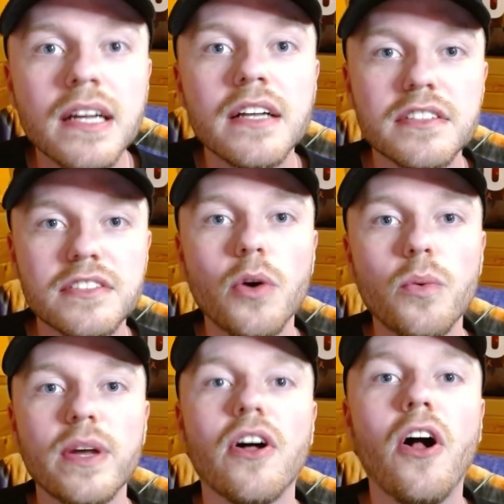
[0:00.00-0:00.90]
So,
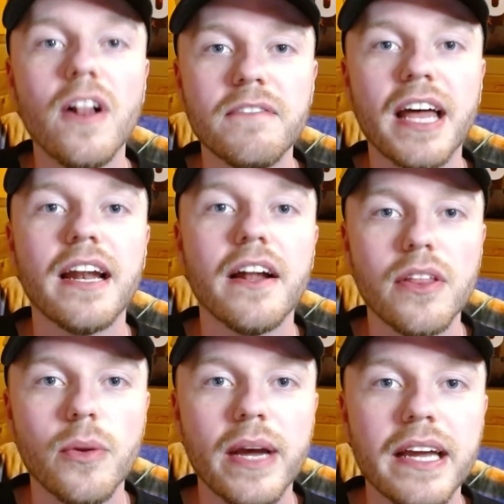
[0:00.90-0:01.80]
with all of that out of
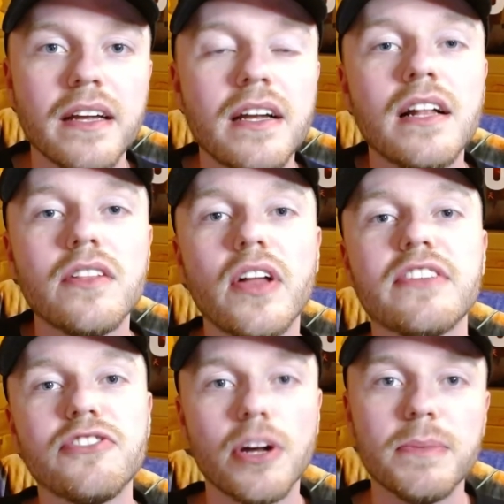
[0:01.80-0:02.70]
the way,
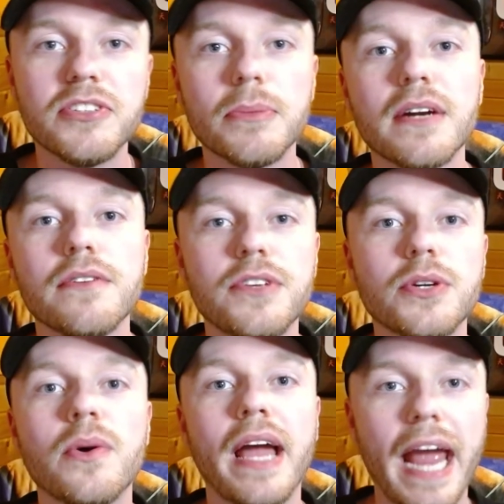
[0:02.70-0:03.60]
let's jump into my
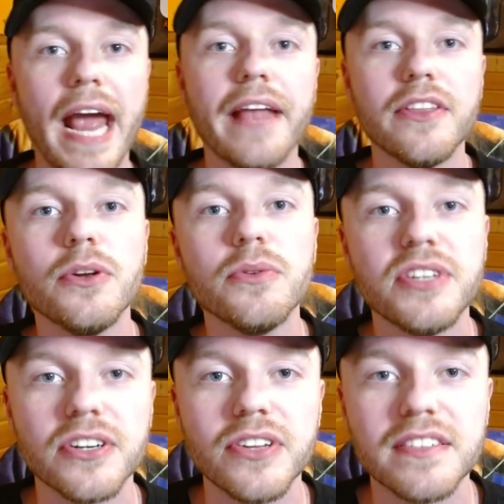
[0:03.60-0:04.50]
review and the new
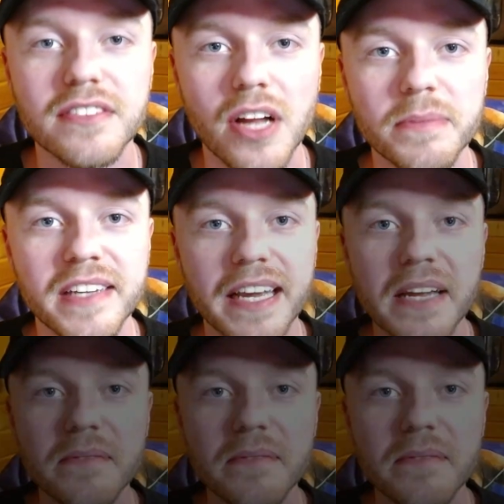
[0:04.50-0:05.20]
tier list update.